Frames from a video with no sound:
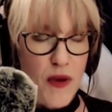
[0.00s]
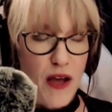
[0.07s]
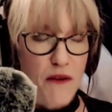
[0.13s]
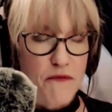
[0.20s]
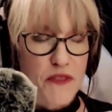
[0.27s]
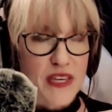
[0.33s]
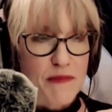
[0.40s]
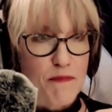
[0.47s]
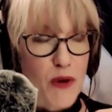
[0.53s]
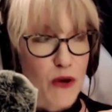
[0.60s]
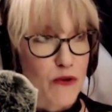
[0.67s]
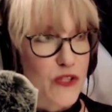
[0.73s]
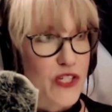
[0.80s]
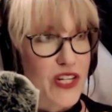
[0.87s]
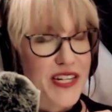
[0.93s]
of the
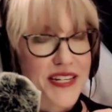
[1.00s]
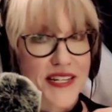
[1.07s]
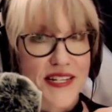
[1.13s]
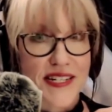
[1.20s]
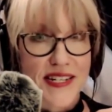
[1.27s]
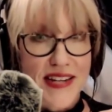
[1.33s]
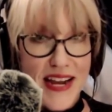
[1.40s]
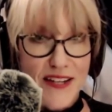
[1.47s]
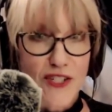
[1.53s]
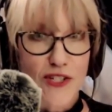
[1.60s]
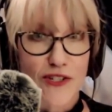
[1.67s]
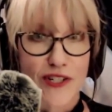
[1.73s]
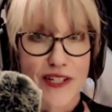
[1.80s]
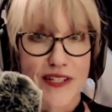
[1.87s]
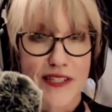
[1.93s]
most
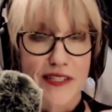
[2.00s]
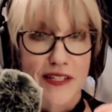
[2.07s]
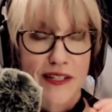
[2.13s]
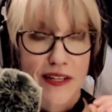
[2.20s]
dexterous,